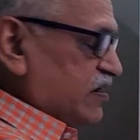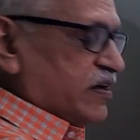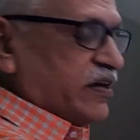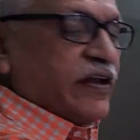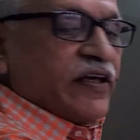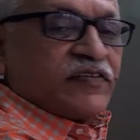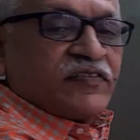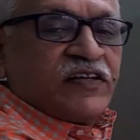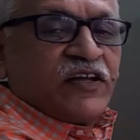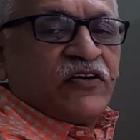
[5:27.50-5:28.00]

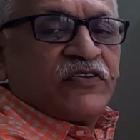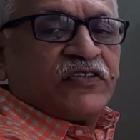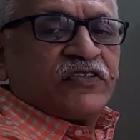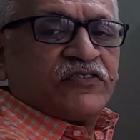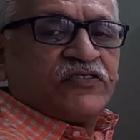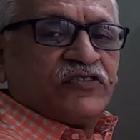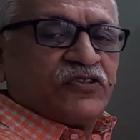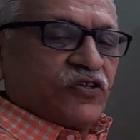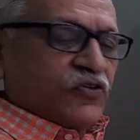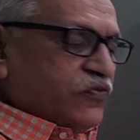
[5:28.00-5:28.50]
Next
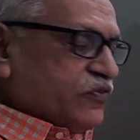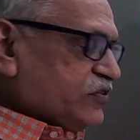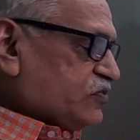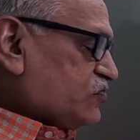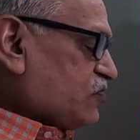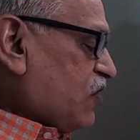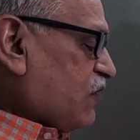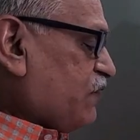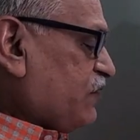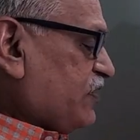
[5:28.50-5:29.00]
derivative 0, we
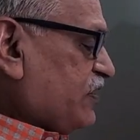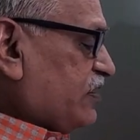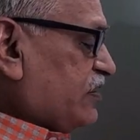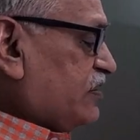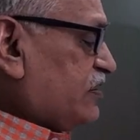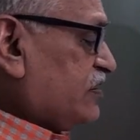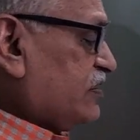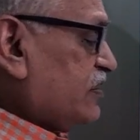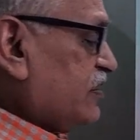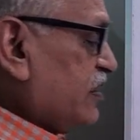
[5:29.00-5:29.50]
stop
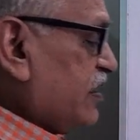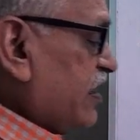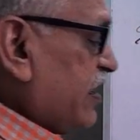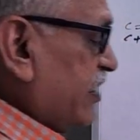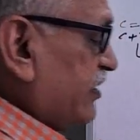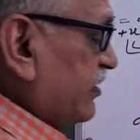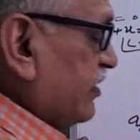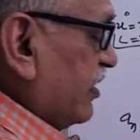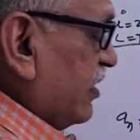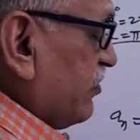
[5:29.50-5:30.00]
here,
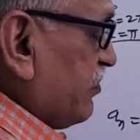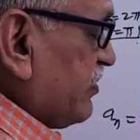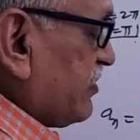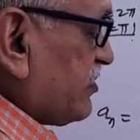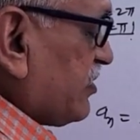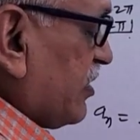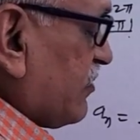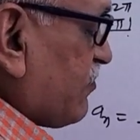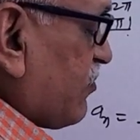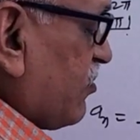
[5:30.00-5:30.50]
and the limits
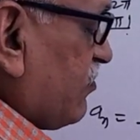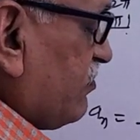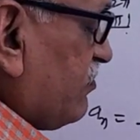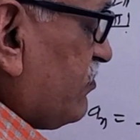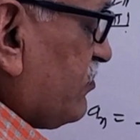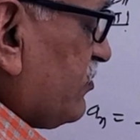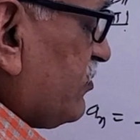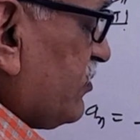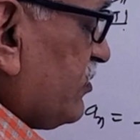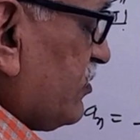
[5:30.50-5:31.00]
are
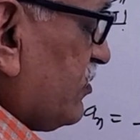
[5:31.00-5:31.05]
from